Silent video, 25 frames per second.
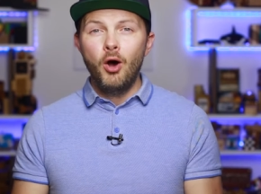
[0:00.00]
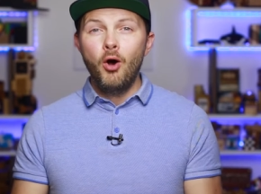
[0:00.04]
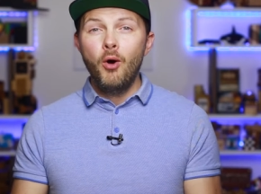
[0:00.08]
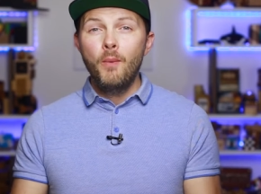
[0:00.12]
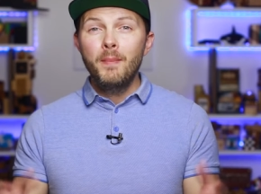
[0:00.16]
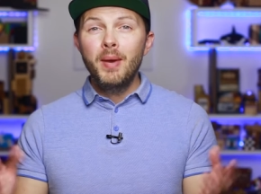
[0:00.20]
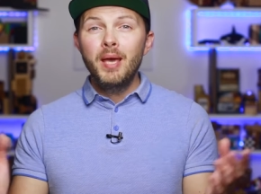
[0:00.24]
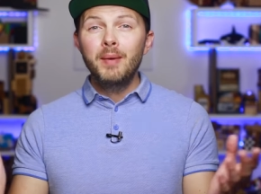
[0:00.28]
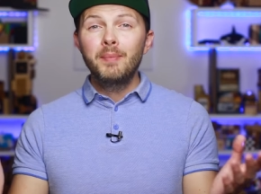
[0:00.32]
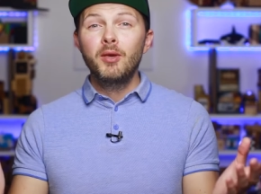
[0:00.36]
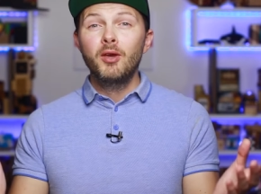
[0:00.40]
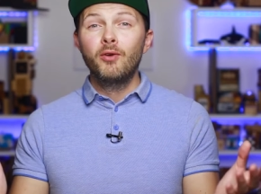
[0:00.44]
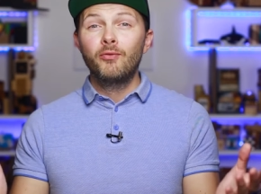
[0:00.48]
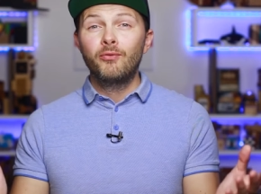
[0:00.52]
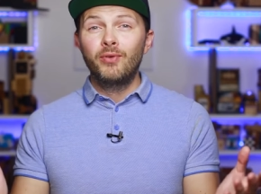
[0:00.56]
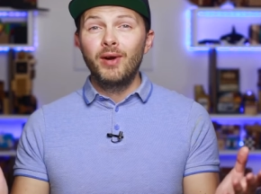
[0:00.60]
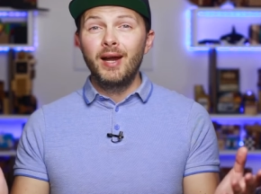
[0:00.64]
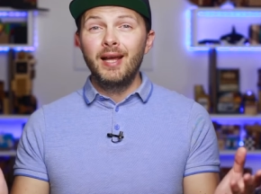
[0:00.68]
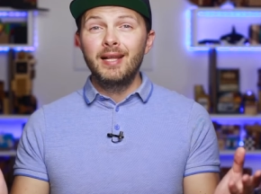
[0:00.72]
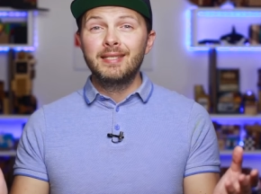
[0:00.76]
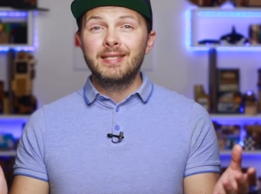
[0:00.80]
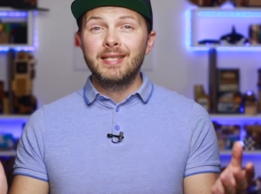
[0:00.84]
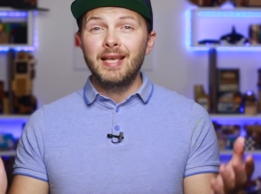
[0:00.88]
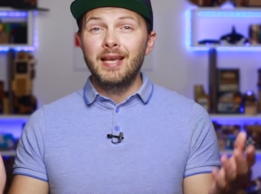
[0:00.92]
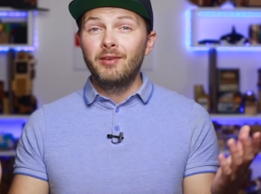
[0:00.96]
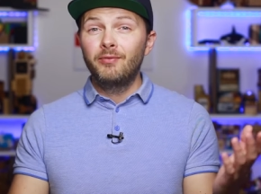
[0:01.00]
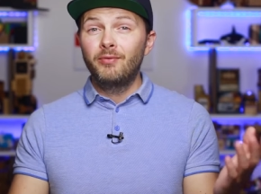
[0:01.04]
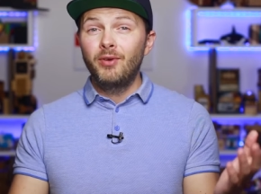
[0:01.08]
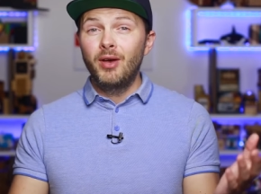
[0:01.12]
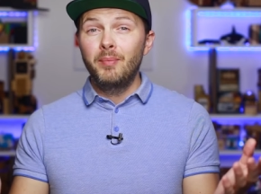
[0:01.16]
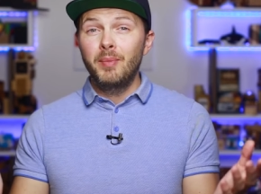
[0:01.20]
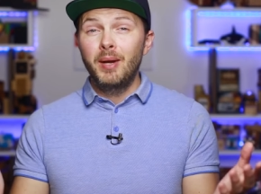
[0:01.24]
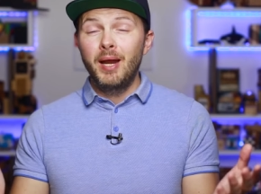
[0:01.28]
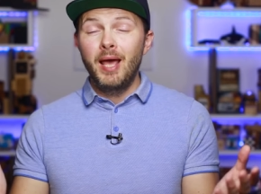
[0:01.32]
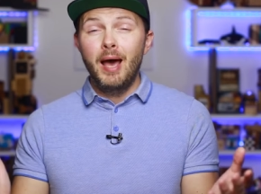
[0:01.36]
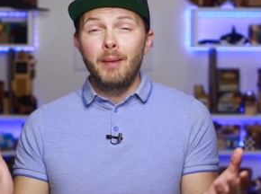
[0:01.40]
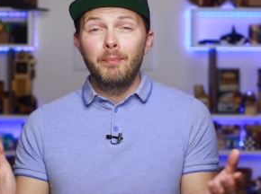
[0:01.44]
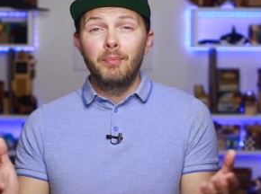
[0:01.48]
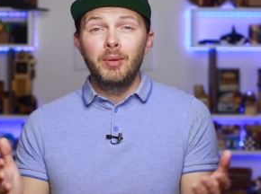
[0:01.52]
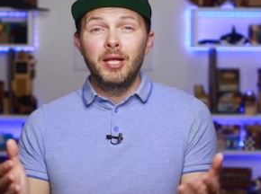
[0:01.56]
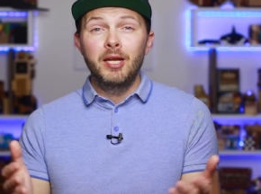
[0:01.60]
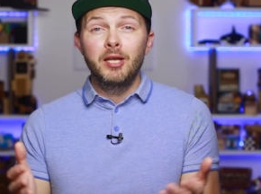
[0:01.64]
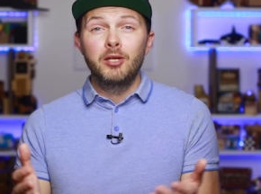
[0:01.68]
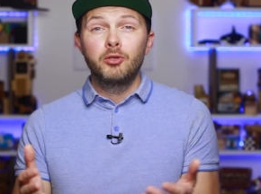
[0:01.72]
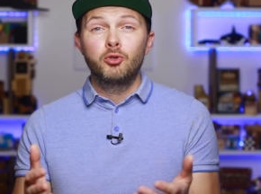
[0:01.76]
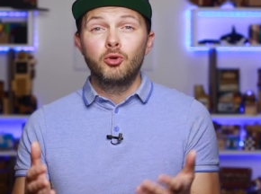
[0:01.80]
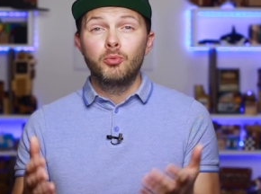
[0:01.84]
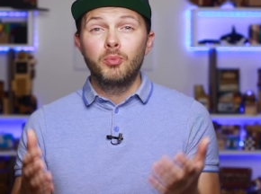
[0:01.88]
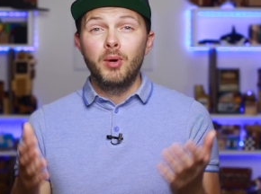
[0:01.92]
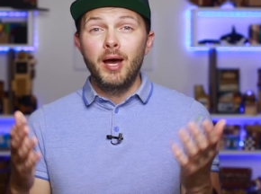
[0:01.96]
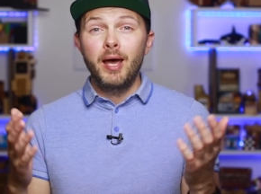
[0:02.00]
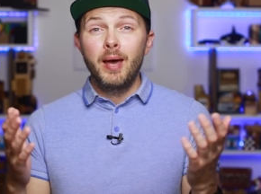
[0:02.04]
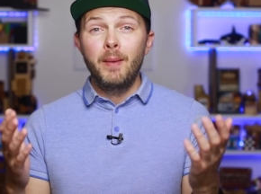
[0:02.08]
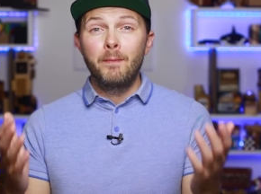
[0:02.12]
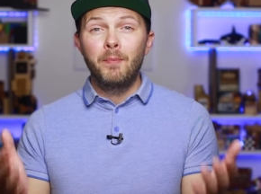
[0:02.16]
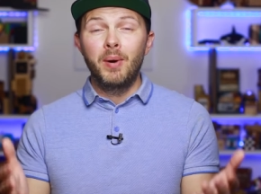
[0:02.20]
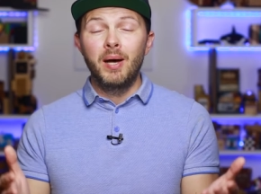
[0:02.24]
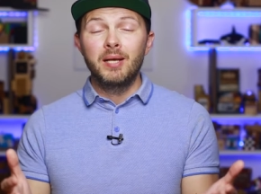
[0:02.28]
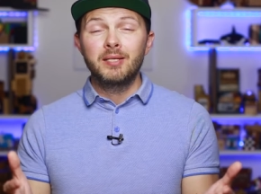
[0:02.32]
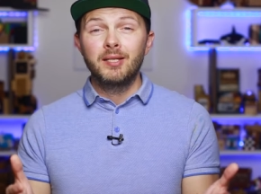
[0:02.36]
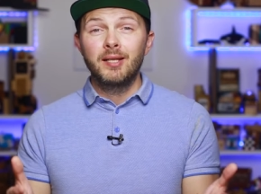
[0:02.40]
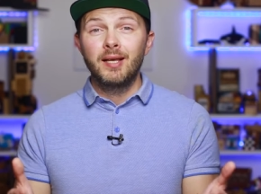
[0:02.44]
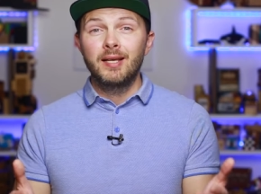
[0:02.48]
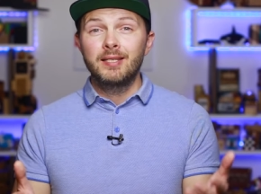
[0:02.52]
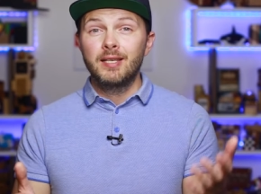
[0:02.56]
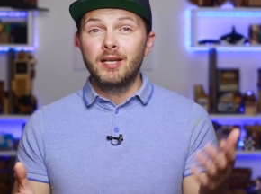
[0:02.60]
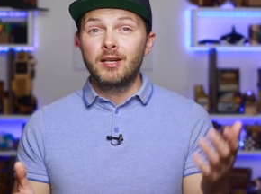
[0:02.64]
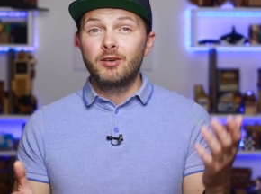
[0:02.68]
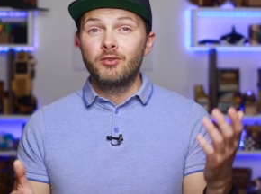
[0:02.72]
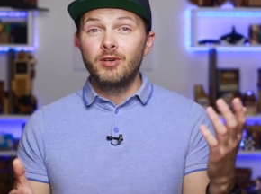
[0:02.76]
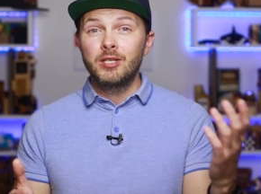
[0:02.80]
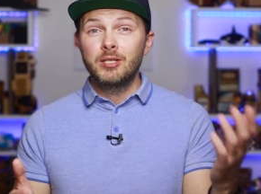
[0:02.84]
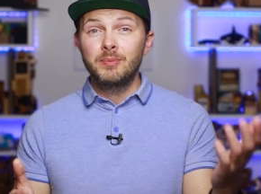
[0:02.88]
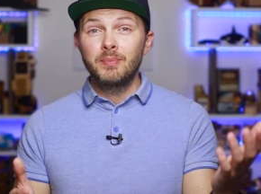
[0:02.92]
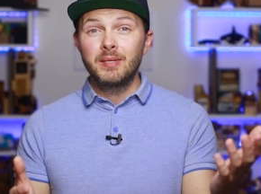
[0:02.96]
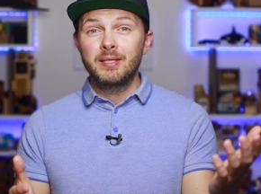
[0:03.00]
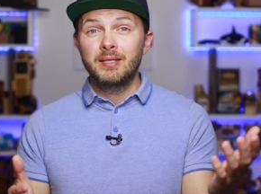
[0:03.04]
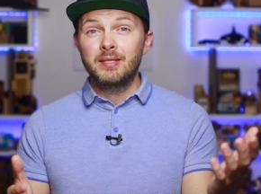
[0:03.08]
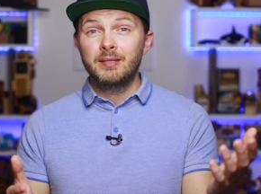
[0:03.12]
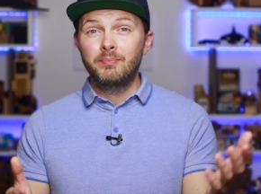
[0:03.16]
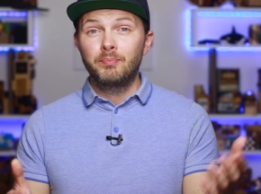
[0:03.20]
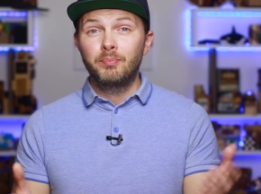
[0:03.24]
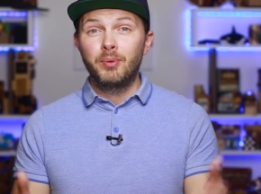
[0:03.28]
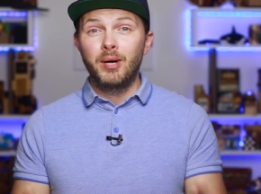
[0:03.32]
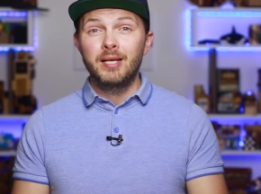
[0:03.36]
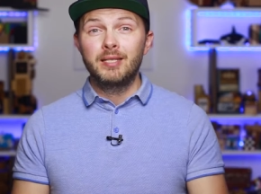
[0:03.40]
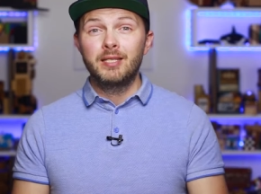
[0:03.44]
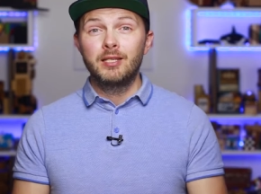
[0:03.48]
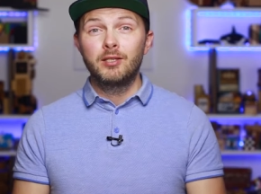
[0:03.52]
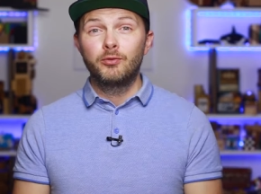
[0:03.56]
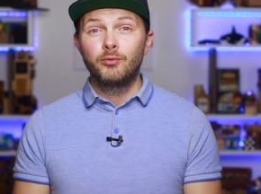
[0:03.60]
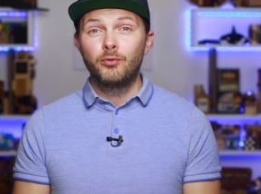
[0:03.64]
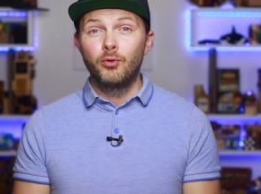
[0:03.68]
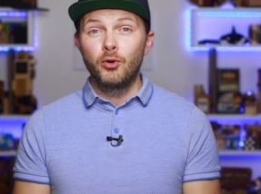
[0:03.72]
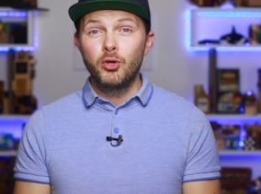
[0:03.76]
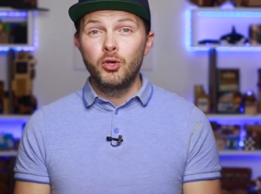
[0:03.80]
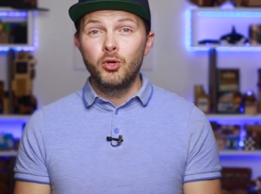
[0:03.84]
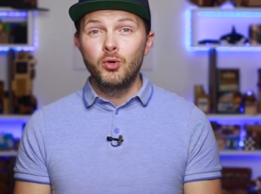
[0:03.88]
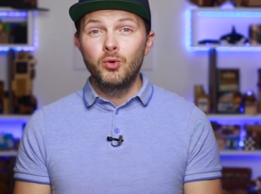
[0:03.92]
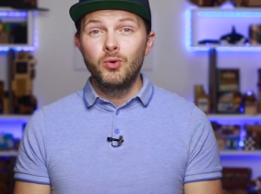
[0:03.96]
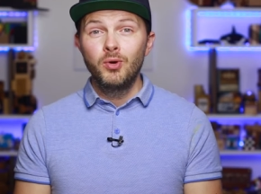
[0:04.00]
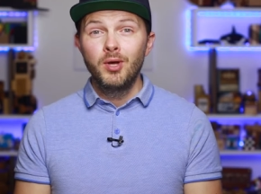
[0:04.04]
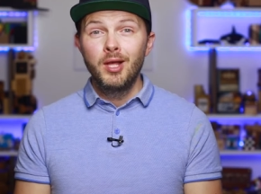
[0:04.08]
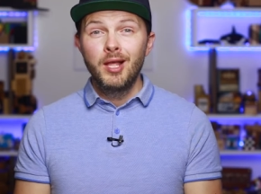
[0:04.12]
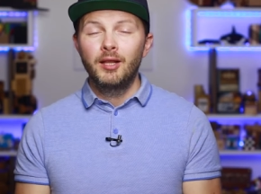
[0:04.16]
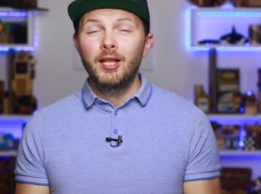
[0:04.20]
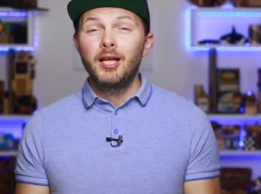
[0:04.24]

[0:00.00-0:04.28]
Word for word: or maybe your friends and family are planning to buy a puzzle as a Christmas present for you.